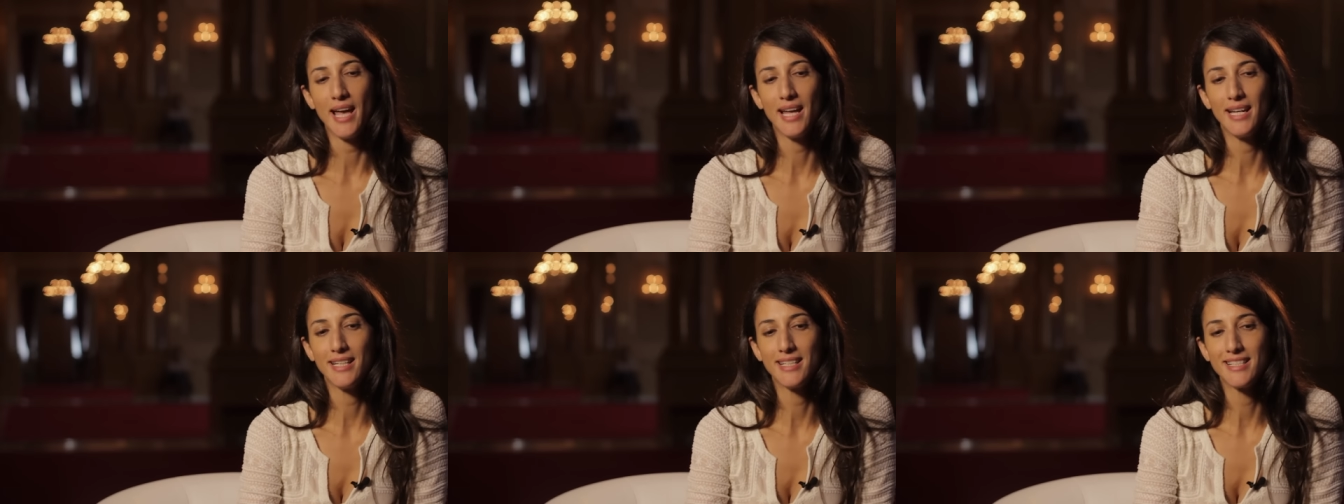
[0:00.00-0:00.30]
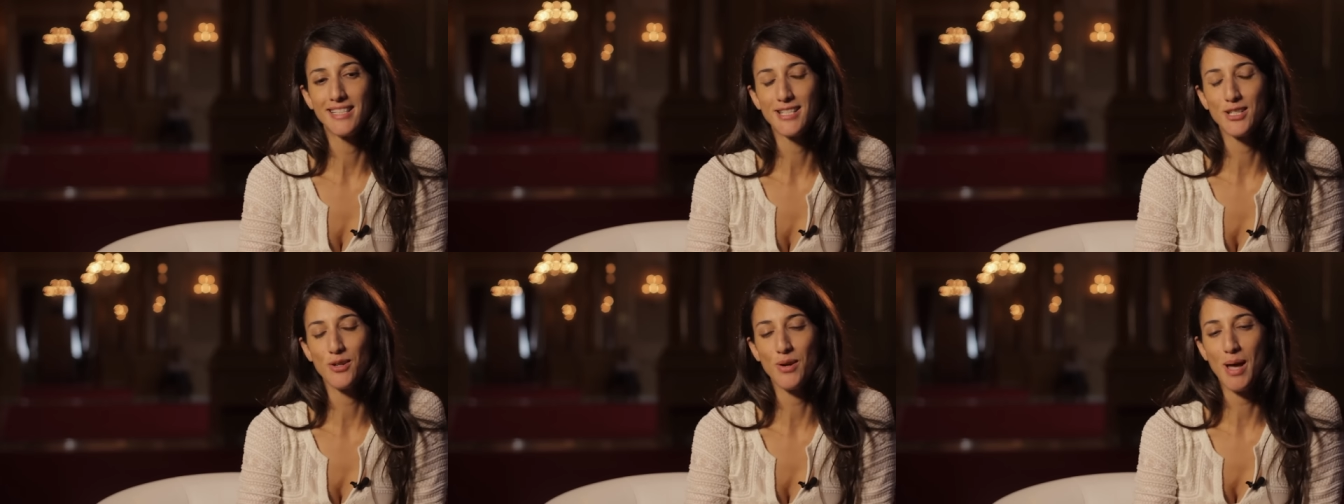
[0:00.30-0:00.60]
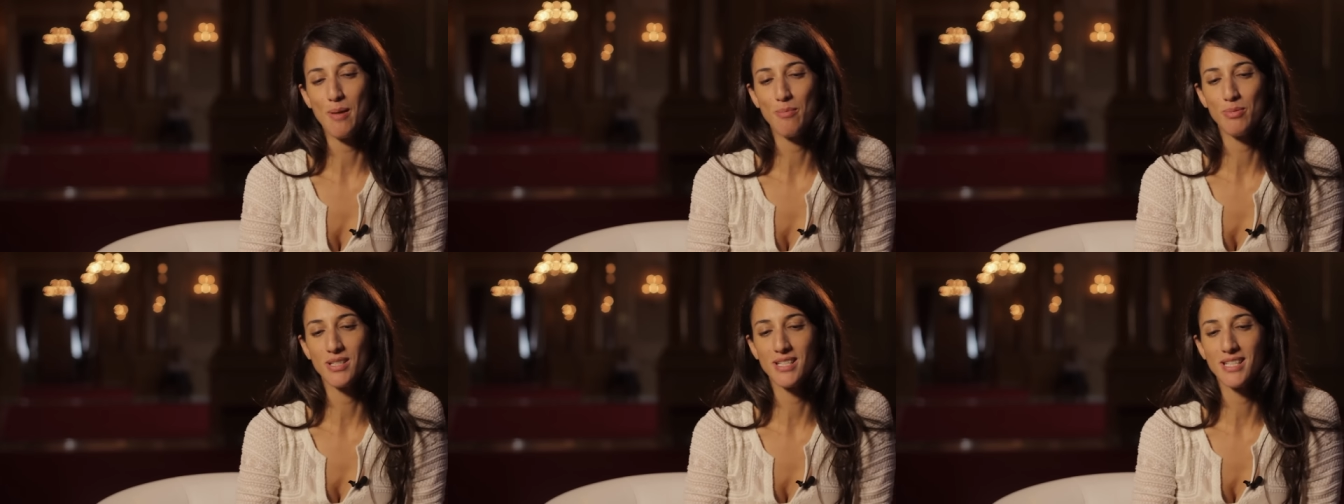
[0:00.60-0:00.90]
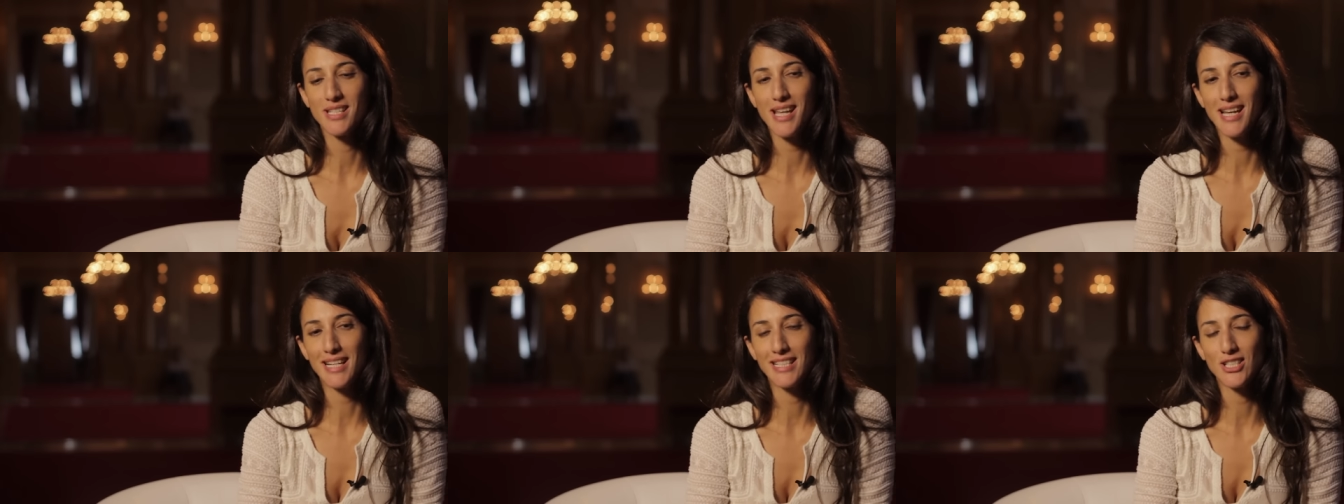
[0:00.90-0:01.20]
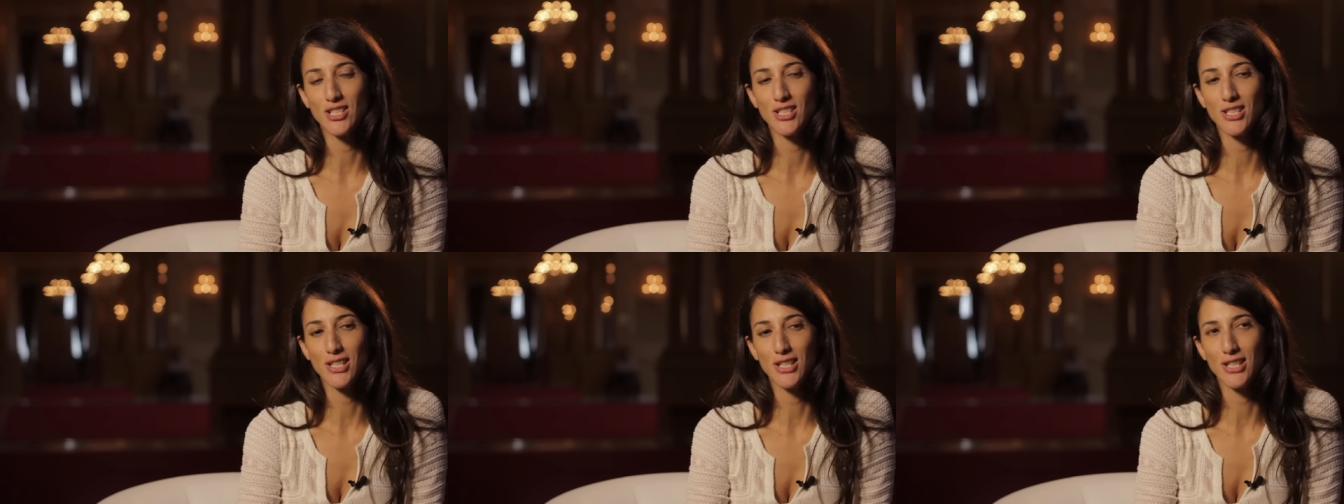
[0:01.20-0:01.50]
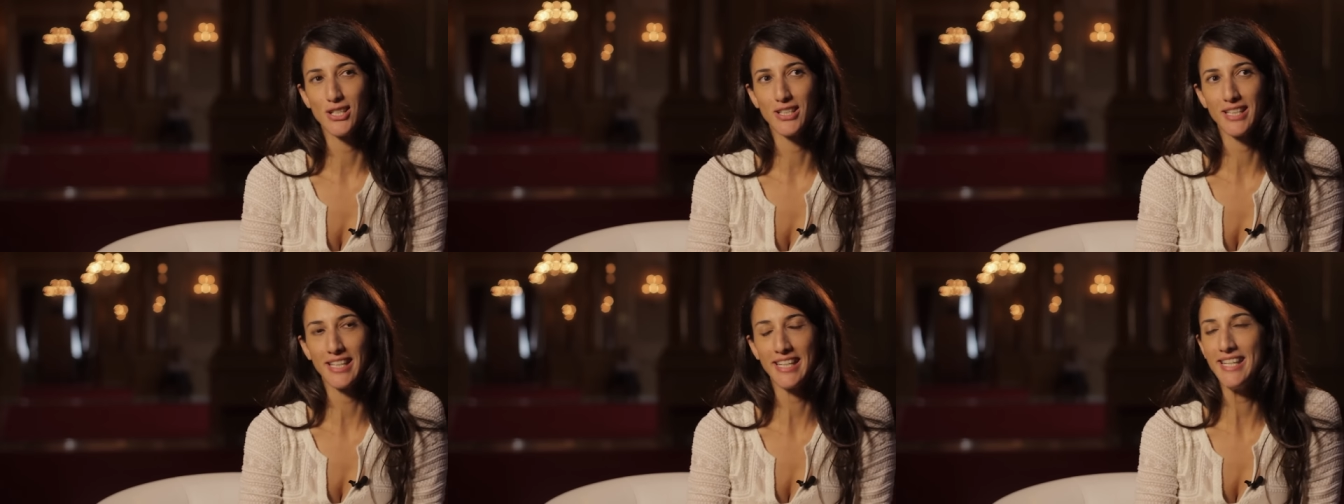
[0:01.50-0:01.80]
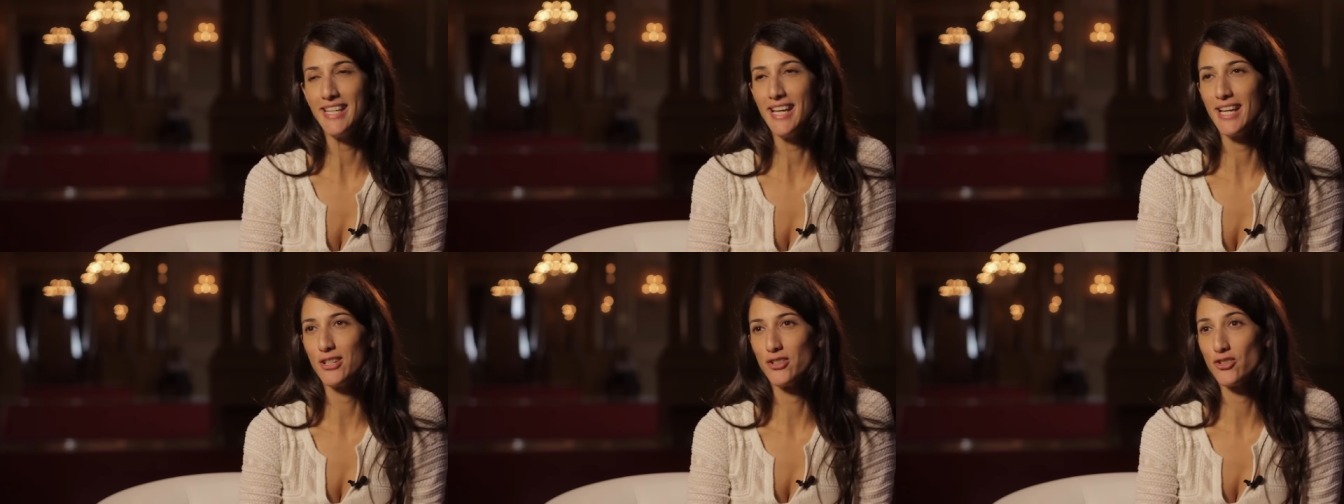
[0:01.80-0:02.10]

And it so happens that uh, he